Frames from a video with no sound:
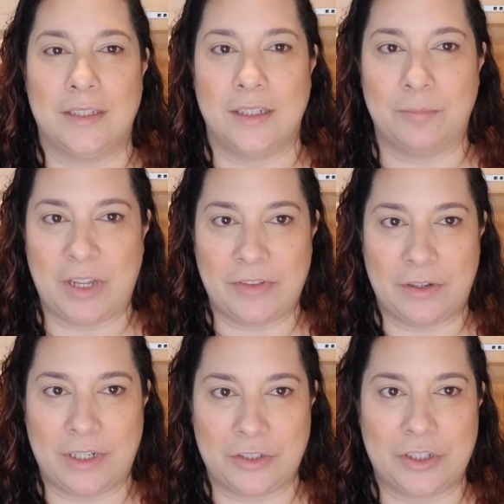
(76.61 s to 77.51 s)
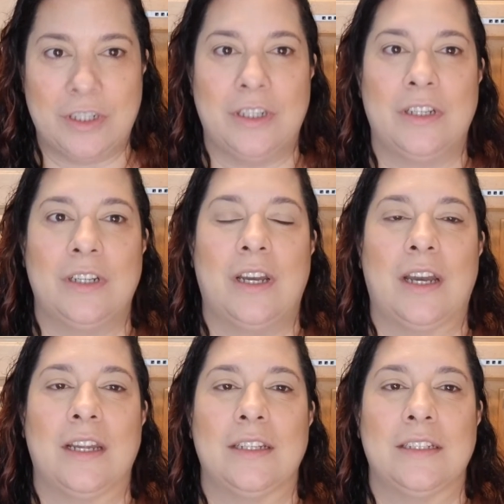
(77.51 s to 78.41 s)
my foundation,
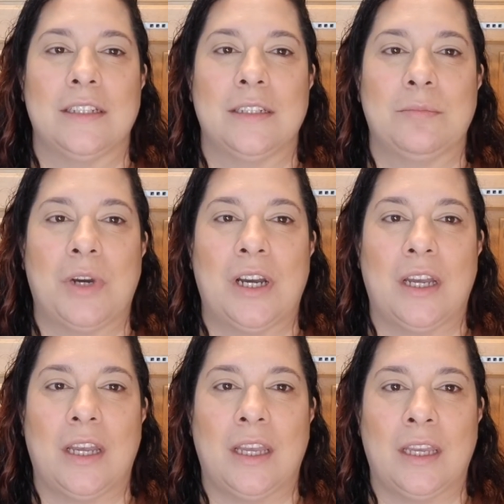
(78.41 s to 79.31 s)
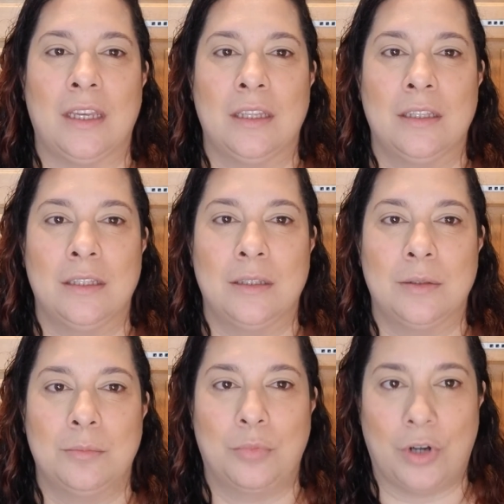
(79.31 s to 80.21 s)
I did my
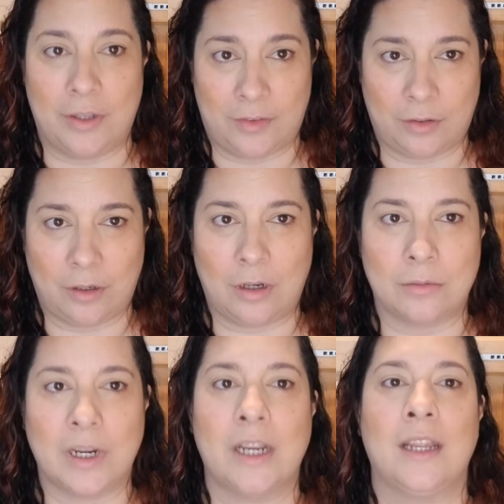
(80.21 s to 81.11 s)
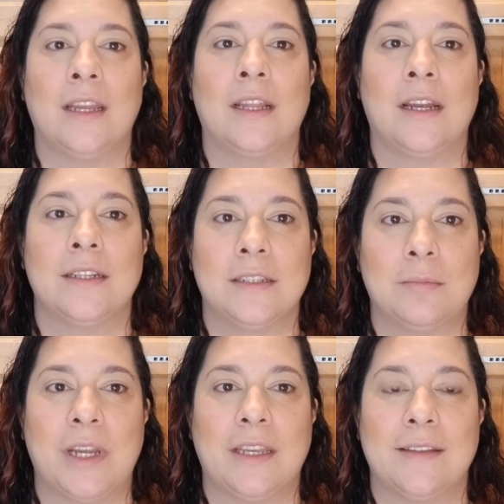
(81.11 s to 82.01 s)
bronzer already, and I did
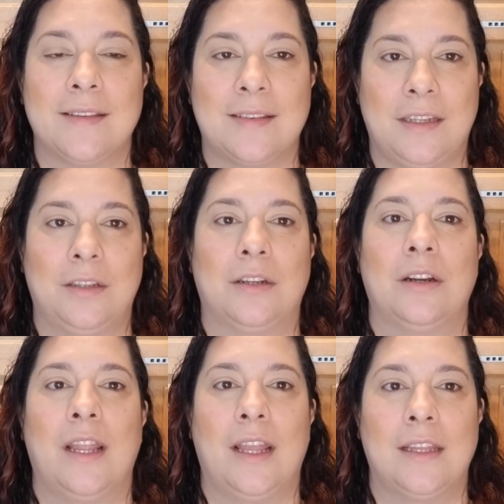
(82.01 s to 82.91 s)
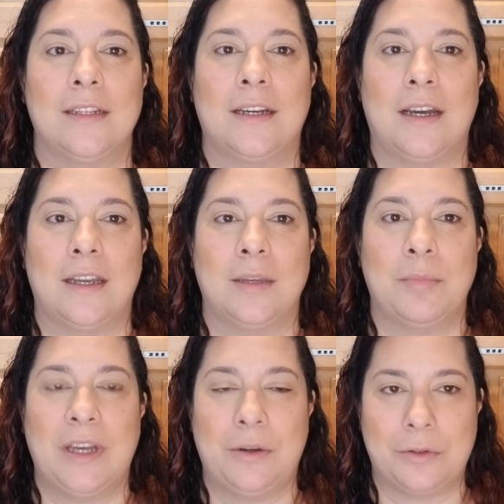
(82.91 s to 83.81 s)
my concealer and I
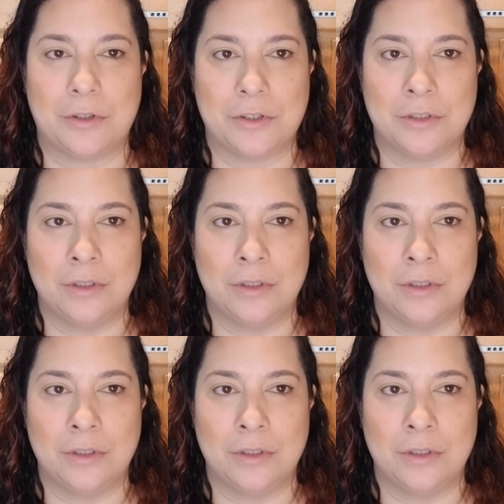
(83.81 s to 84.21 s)
powdered.